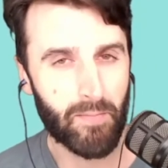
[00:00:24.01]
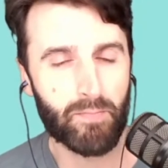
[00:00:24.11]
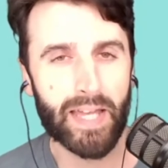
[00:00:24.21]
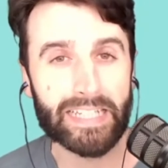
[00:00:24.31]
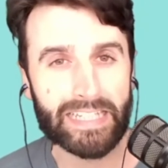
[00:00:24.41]

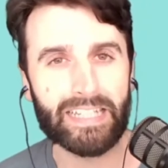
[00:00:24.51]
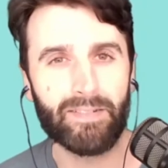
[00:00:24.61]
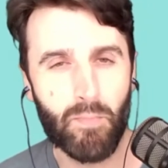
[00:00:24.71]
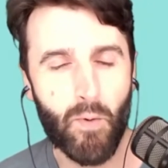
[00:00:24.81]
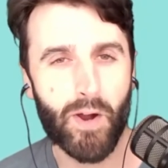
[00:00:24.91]
many
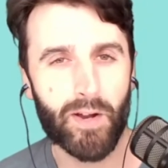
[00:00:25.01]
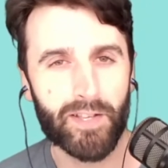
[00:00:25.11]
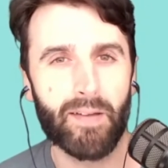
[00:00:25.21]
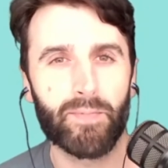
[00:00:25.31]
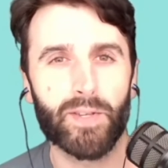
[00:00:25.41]
more
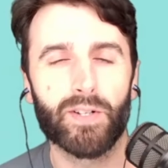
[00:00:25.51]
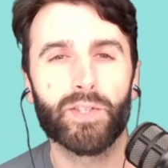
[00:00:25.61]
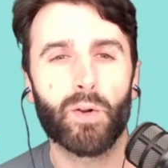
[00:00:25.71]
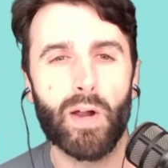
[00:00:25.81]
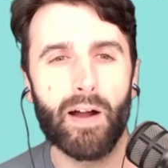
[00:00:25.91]
time
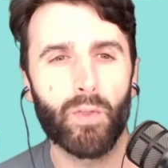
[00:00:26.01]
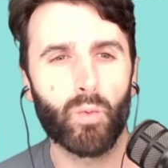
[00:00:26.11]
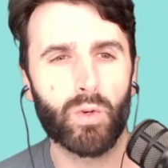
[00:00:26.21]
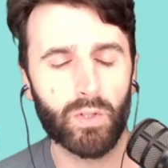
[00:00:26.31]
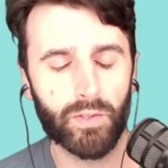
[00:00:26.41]
zones around the
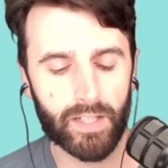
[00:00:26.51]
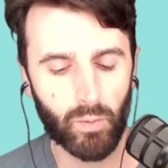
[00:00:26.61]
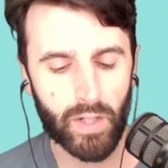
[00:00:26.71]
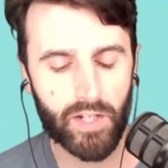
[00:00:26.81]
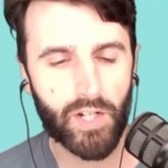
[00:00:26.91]
world
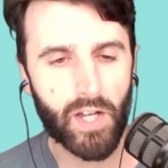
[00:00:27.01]
in which